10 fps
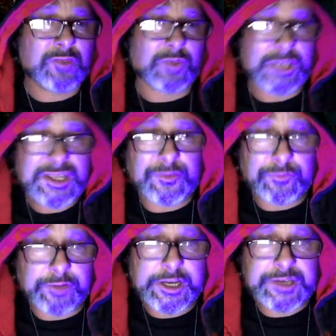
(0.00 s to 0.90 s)
release of
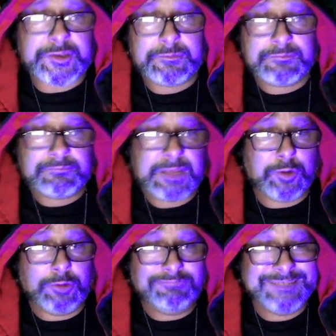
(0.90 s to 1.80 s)
Freaks,
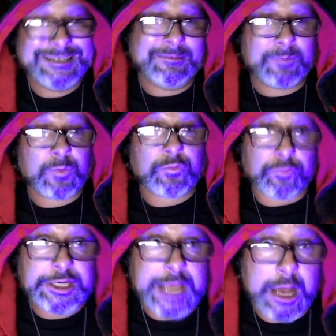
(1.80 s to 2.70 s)
people
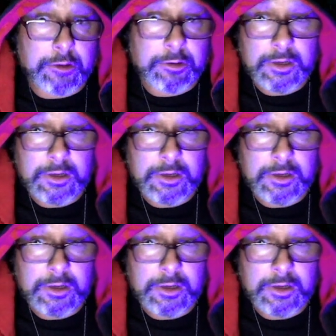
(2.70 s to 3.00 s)
freaked out.